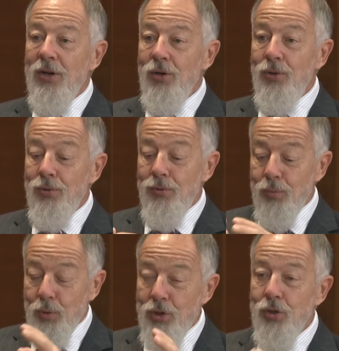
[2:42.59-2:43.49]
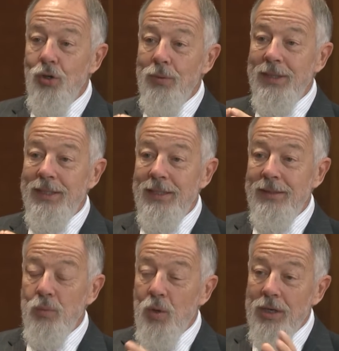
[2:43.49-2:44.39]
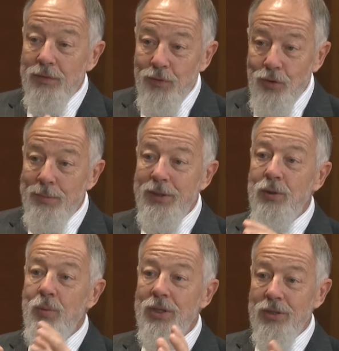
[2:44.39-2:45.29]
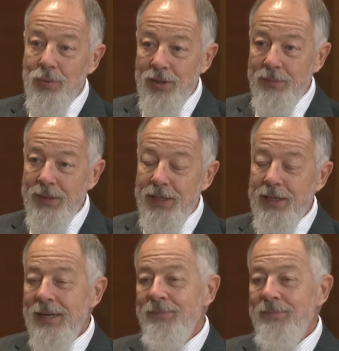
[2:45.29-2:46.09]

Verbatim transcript: who would normally work for me or work with me.